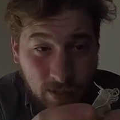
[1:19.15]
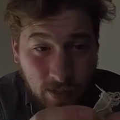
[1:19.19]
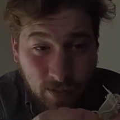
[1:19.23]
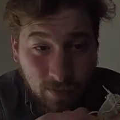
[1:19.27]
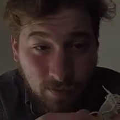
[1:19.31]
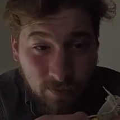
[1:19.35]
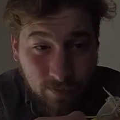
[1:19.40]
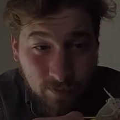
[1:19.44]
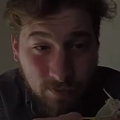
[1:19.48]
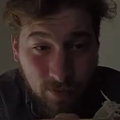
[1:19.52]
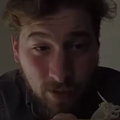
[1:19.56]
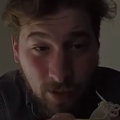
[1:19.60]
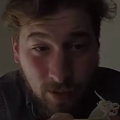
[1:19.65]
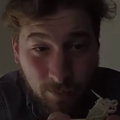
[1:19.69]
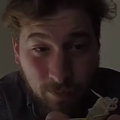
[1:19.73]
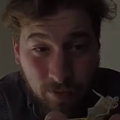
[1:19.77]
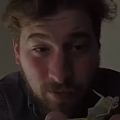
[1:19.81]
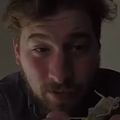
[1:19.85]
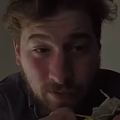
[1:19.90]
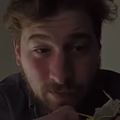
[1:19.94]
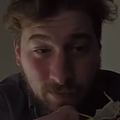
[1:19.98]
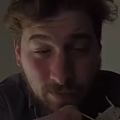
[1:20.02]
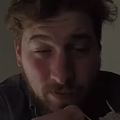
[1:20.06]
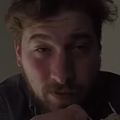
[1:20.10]
it up
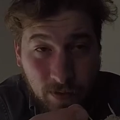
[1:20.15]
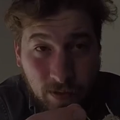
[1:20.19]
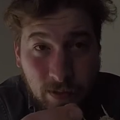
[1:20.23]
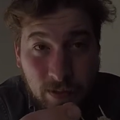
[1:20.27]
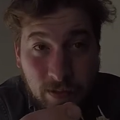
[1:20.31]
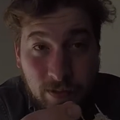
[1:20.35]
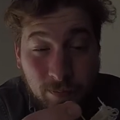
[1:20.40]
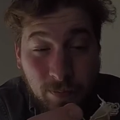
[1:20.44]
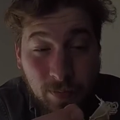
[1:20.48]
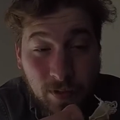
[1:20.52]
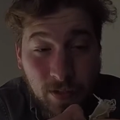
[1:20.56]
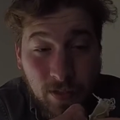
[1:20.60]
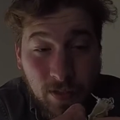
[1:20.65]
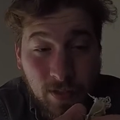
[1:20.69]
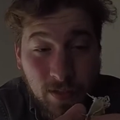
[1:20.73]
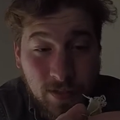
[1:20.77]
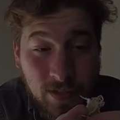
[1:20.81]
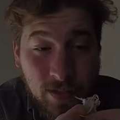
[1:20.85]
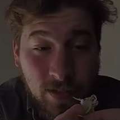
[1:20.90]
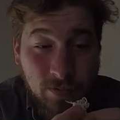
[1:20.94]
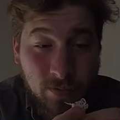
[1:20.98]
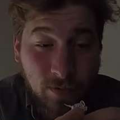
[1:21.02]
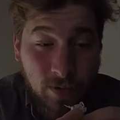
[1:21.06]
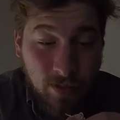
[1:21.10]
in the field because
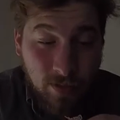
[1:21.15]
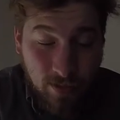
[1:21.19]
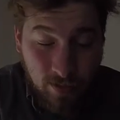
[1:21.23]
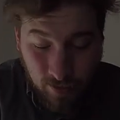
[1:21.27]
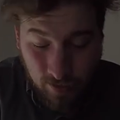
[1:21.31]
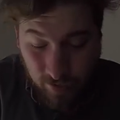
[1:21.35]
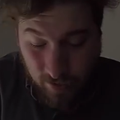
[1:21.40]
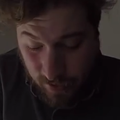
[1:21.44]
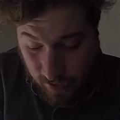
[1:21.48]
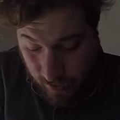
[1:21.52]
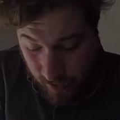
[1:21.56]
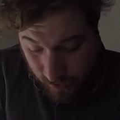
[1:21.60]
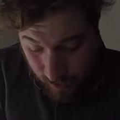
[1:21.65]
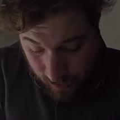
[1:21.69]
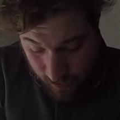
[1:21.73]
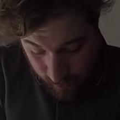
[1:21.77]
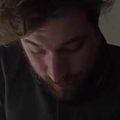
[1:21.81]
that's where I did it at.